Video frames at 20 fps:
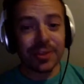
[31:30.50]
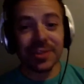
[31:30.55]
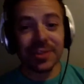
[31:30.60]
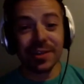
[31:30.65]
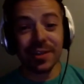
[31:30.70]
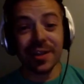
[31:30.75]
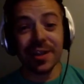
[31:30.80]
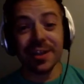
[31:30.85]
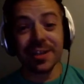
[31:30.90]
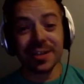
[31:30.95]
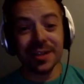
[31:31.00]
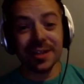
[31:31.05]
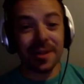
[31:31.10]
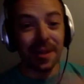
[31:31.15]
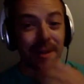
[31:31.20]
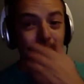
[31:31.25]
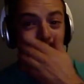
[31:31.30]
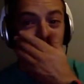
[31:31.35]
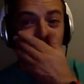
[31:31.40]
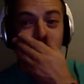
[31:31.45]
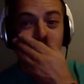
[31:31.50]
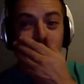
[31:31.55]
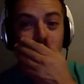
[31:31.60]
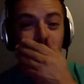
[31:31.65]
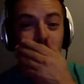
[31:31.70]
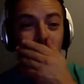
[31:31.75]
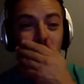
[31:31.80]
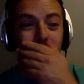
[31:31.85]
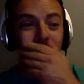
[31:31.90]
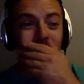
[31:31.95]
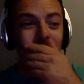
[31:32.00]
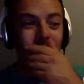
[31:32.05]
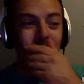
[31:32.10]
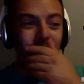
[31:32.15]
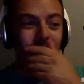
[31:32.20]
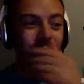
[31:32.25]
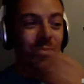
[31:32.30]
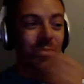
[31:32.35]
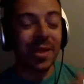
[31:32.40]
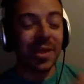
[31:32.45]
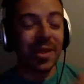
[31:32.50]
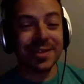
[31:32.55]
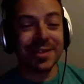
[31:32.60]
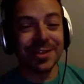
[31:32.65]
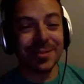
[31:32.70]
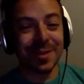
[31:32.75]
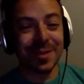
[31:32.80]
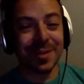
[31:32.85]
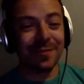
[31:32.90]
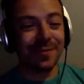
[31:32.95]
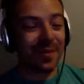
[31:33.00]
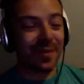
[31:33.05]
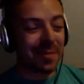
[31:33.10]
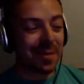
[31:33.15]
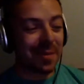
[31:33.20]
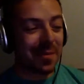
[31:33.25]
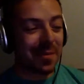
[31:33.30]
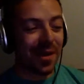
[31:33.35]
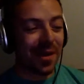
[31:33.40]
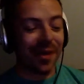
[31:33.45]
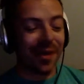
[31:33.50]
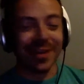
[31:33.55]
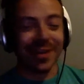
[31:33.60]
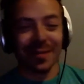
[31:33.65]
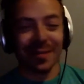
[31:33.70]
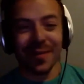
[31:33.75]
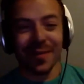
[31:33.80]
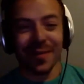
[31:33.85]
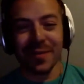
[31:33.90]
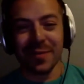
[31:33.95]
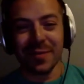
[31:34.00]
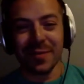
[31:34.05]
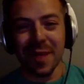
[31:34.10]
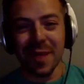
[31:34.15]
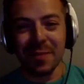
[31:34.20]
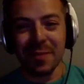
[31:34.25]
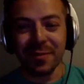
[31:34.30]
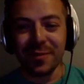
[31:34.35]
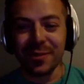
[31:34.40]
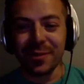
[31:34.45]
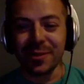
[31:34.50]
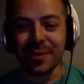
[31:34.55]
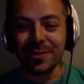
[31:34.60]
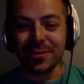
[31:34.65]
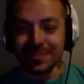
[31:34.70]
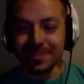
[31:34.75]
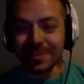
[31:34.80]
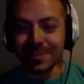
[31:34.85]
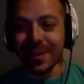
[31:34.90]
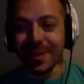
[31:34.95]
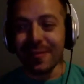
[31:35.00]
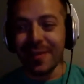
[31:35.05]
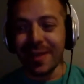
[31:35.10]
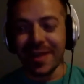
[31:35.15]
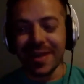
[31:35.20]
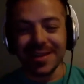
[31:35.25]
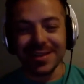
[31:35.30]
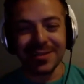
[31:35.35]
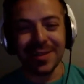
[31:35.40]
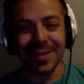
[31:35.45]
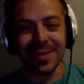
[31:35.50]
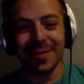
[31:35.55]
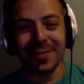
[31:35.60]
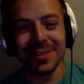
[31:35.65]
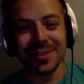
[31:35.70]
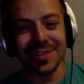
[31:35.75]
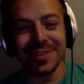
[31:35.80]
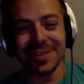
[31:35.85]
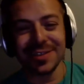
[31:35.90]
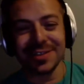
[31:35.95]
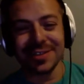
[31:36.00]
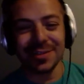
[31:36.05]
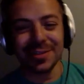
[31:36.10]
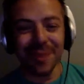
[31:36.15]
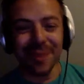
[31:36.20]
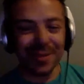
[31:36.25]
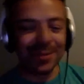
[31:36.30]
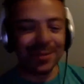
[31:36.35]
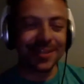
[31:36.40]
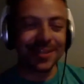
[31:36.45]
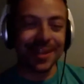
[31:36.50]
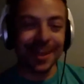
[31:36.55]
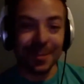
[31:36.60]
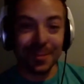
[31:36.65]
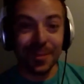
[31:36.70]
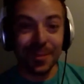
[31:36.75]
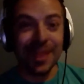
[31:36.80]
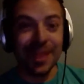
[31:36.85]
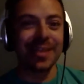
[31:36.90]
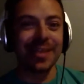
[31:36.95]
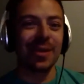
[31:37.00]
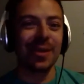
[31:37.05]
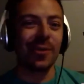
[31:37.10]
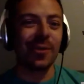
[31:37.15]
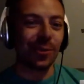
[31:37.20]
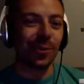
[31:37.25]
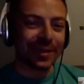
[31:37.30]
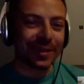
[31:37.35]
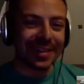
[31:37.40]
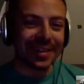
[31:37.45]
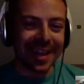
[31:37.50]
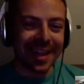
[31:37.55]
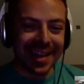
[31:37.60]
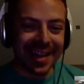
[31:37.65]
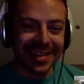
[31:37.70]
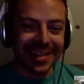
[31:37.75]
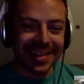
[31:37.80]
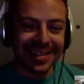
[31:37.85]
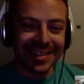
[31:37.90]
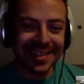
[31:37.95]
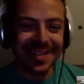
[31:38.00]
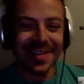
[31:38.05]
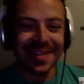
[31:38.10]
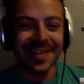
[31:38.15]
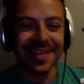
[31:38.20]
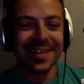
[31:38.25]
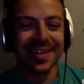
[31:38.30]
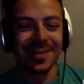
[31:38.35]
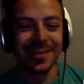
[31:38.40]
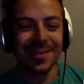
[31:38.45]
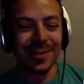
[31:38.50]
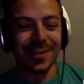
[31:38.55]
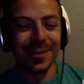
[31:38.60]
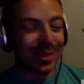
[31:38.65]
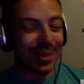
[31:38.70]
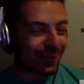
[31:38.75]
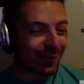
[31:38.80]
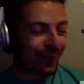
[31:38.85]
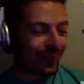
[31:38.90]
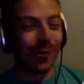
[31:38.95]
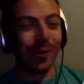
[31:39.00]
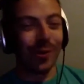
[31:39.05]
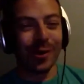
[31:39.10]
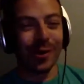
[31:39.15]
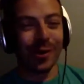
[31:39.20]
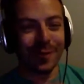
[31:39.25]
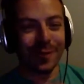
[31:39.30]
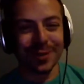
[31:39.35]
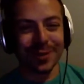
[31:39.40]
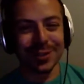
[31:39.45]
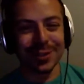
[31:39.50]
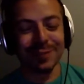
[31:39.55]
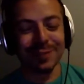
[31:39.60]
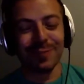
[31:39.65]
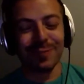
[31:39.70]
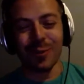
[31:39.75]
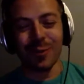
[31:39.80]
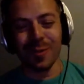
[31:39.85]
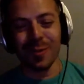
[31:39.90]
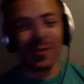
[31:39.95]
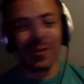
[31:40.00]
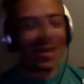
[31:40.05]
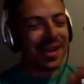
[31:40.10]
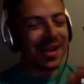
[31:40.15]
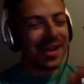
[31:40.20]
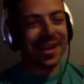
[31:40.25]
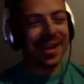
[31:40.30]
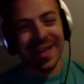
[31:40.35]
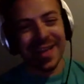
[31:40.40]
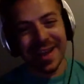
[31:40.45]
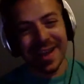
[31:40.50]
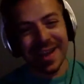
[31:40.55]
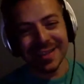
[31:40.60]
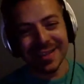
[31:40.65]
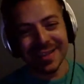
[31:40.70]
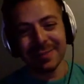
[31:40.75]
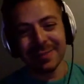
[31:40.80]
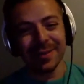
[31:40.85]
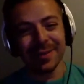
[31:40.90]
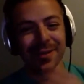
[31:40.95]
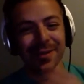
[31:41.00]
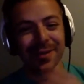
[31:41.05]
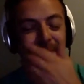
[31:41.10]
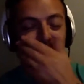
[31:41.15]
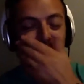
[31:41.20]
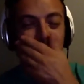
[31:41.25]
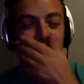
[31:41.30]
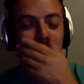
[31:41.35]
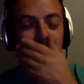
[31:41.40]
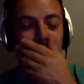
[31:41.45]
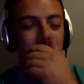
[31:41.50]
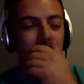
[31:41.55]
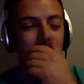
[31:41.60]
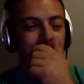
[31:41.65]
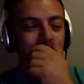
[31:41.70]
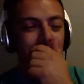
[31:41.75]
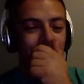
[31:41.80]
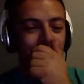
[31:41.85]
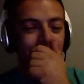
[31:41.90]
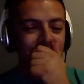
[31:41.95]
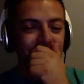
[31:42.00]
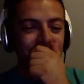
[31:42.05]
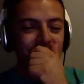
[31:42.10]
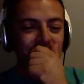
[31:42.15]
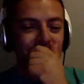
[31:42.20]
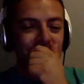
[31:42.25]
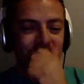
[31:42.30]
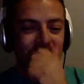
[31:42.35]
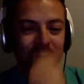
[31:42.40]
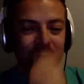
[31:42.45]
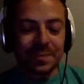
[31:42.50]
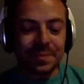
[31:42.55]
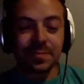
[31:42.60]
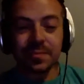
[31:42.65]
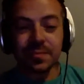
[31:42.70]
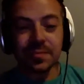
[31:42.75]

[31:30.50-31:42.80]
still is that's still maybe my all-time favorite pay-per-view event is Survivor Series. Just the way it was set up in the olden days with the 4 versus 4. But we can get into that kind of stuff later on. Sure.